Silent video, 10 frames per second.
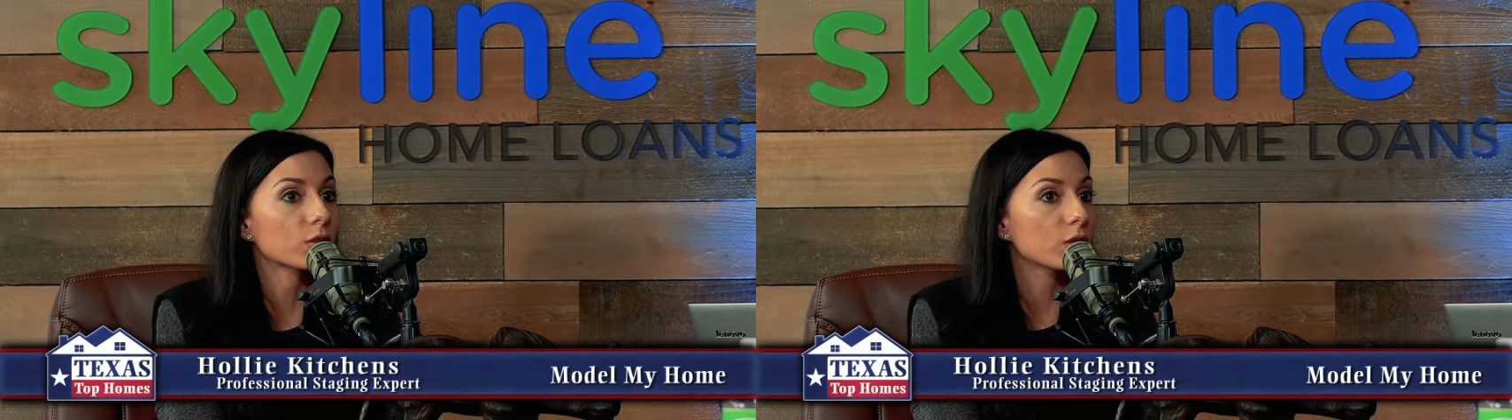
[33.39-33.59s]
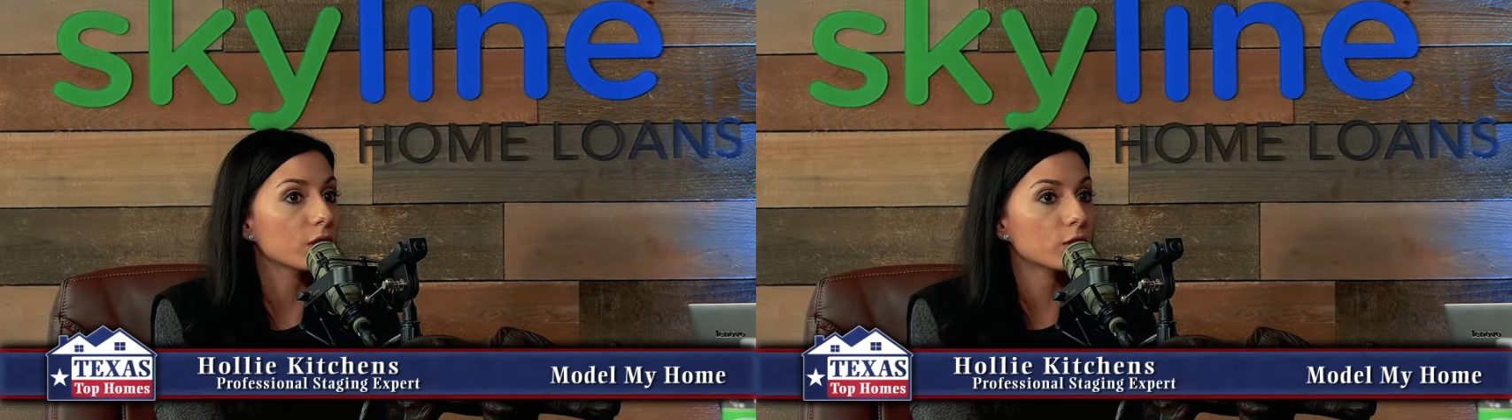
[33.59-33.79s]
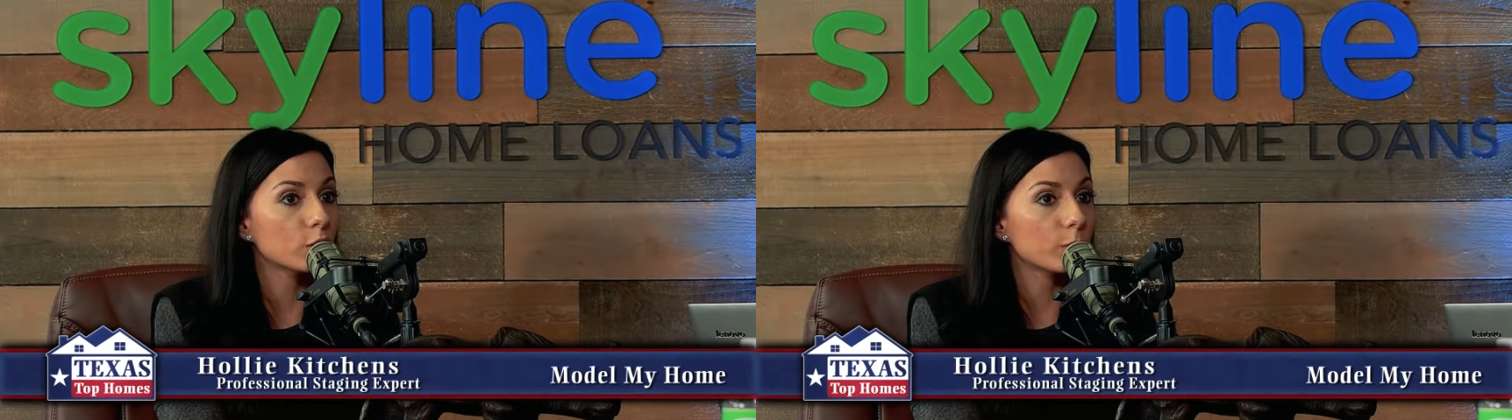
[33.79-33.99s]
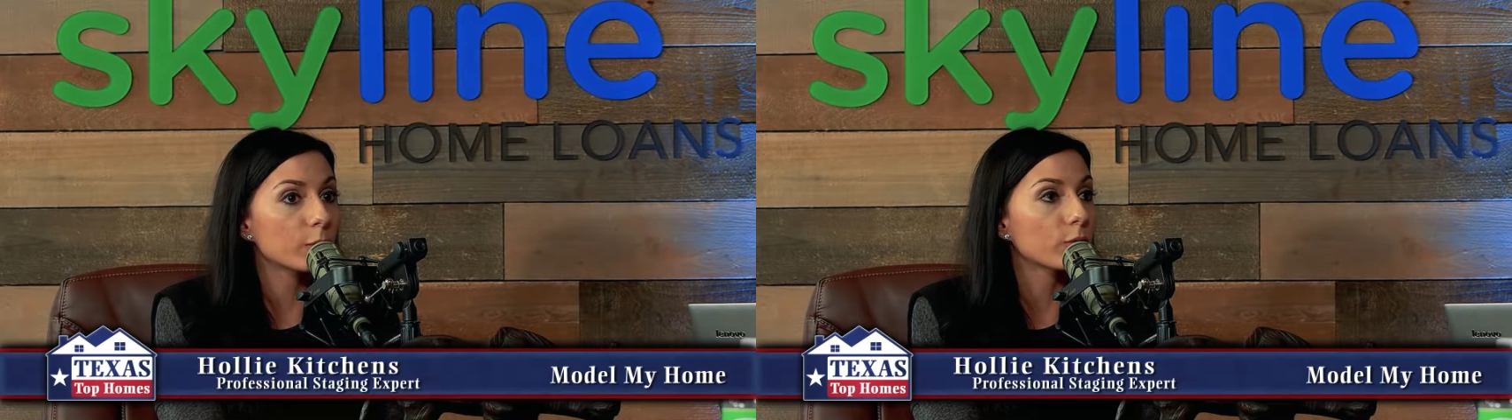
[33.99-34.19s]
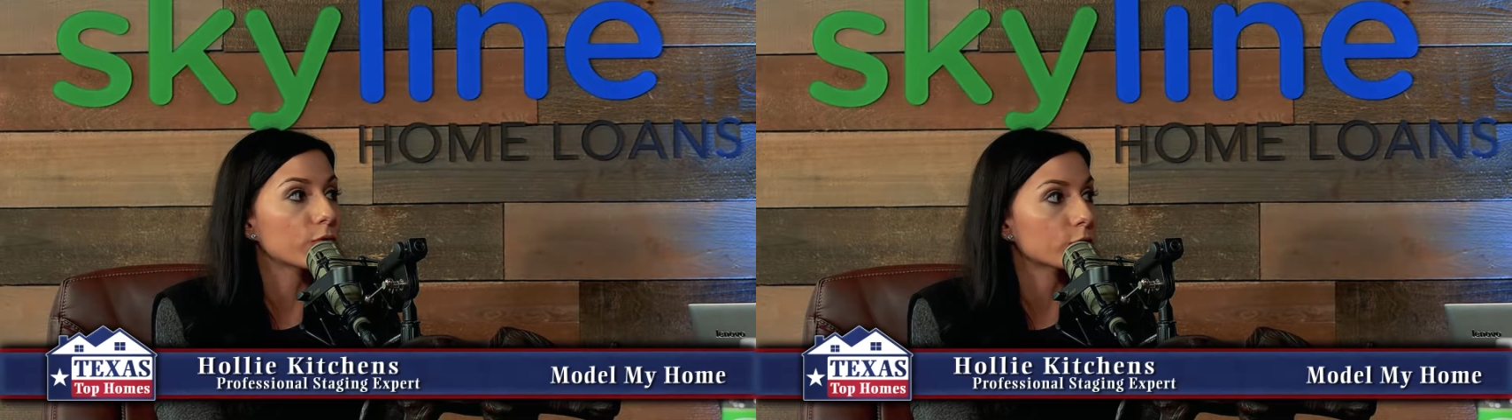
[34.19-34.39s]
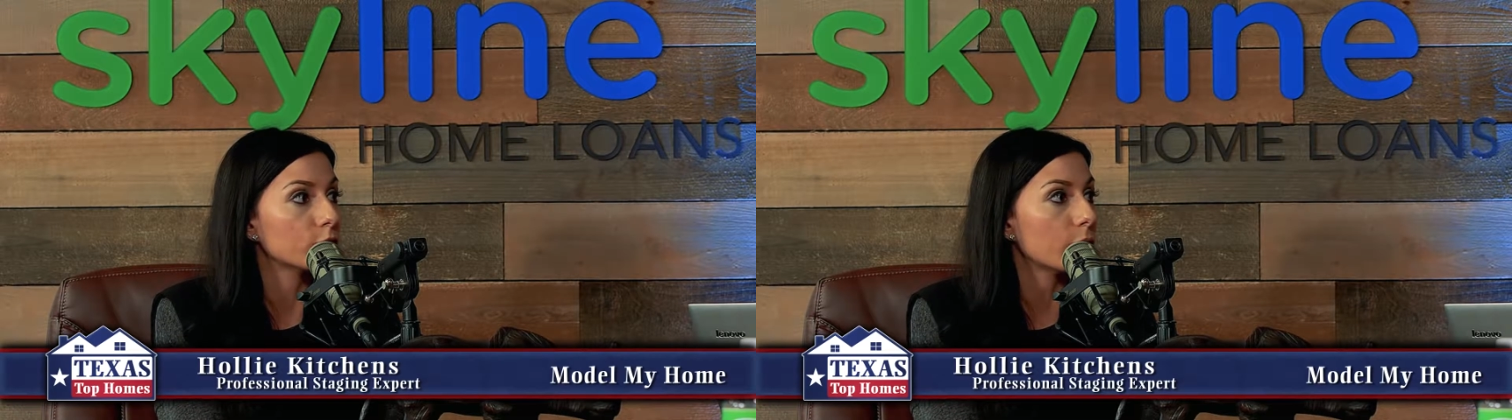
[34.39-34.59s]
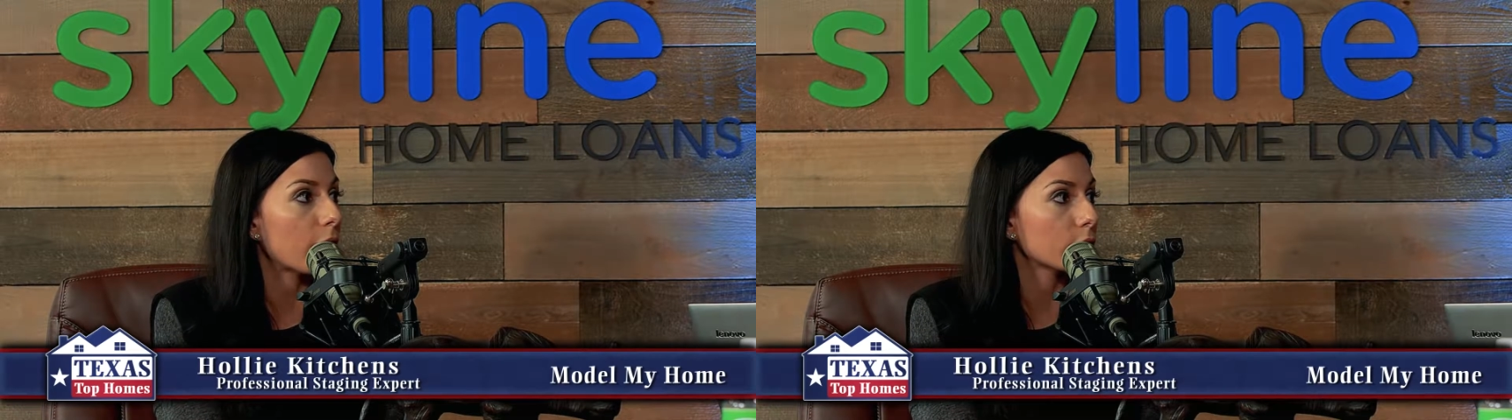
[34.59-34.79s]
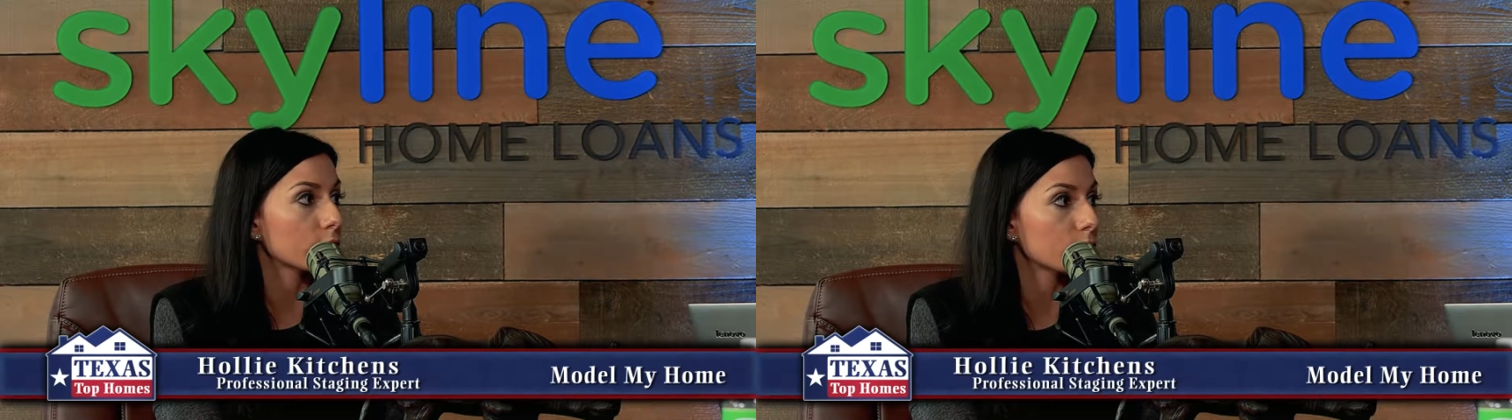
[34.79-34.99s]
So you get two people for 2
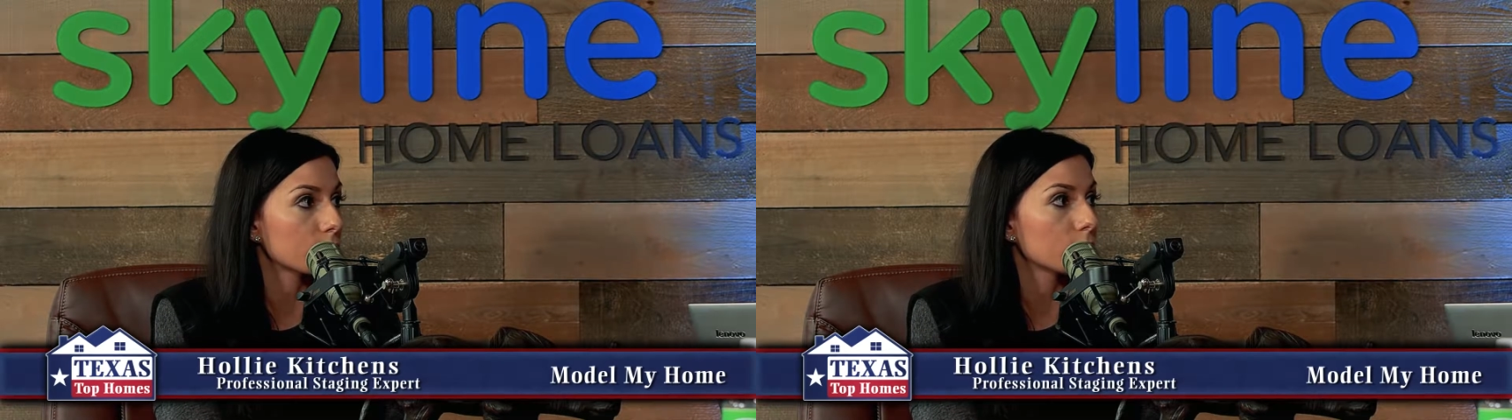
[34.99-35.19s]
hours.